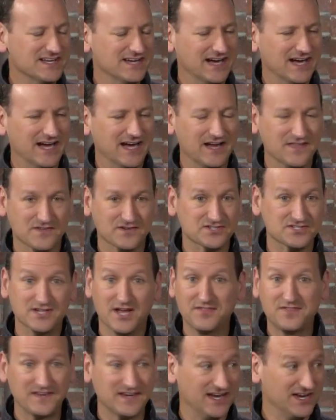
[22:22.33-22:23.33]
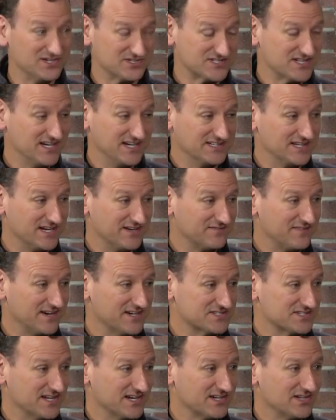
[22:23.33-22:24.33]
And there's nothing else that
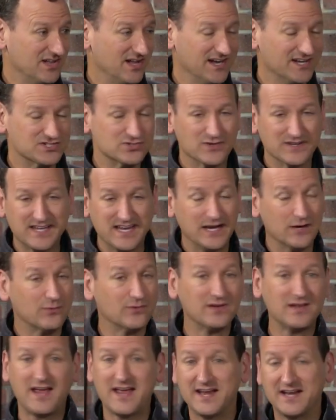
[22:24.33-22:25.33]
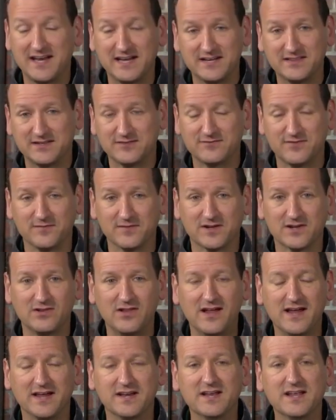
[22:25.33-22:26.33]
identifies that client. So it can't rely on anything from the
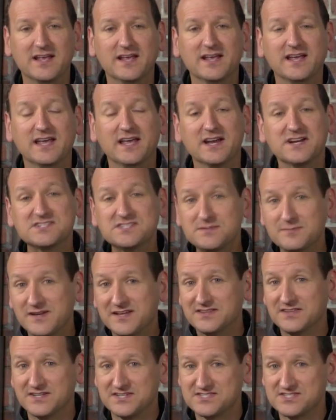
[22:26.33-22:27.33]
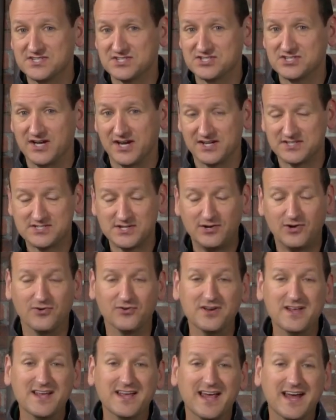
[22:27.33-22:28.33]
client. It has to make the decision on its
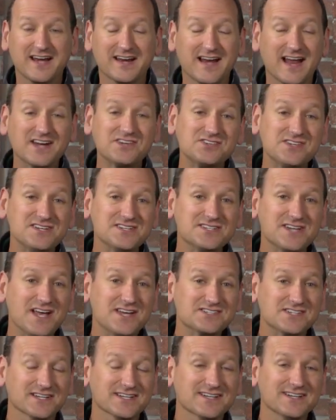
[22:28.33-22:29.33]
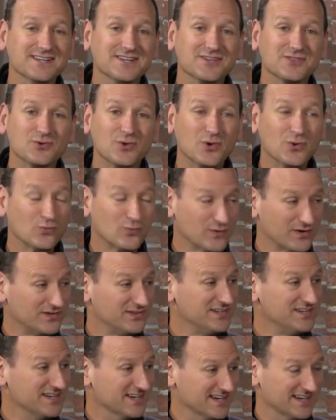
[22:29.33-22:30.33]
own. And it actually does it through a
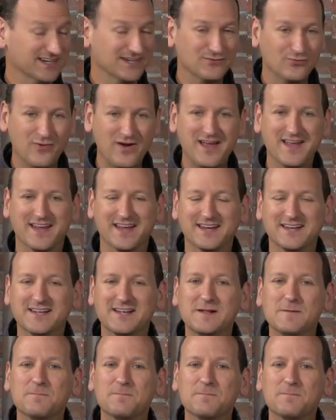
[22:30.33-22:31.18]
really neat way.